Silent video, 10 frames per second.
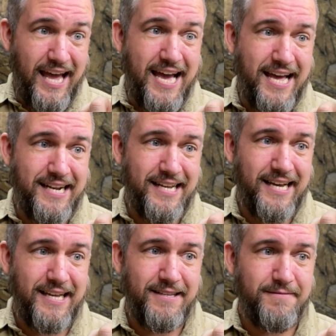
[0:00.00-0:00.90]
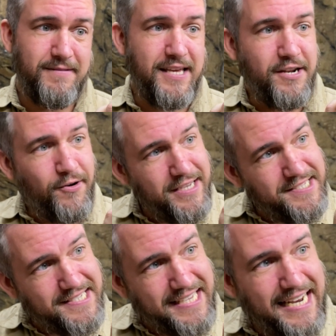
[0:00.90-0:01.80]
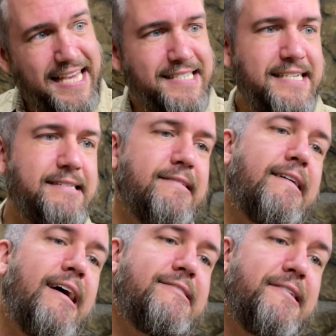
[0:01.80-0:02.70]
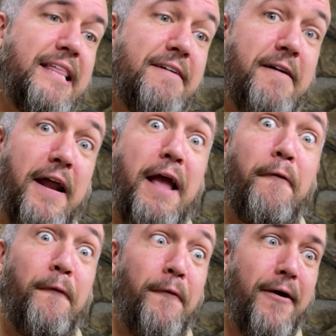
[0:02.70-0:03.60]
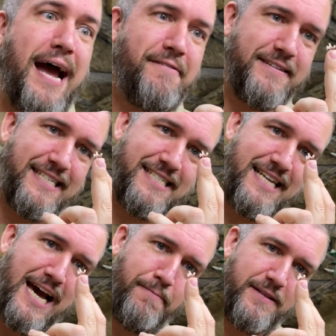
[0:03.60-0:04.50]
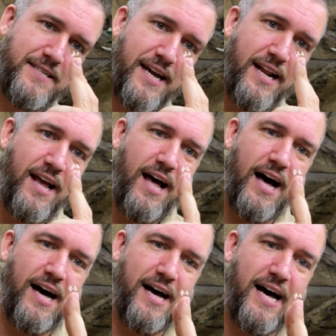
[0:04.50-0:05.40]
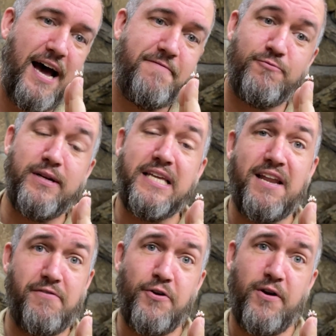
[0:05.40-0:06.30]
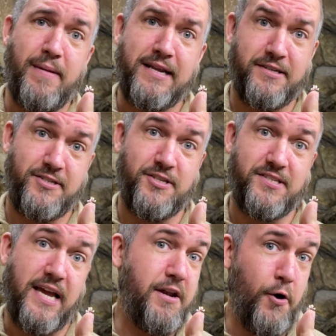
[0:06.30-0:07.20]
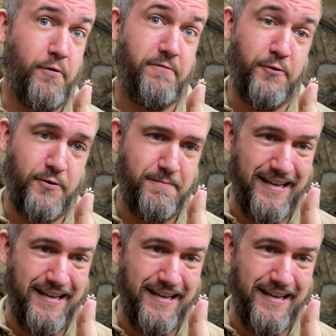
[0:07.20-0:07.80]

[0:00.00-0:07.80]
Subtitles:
And you know, as skinny as these little guys are, they've got a ravenous appetite. I've really never known a mantis to say no to food.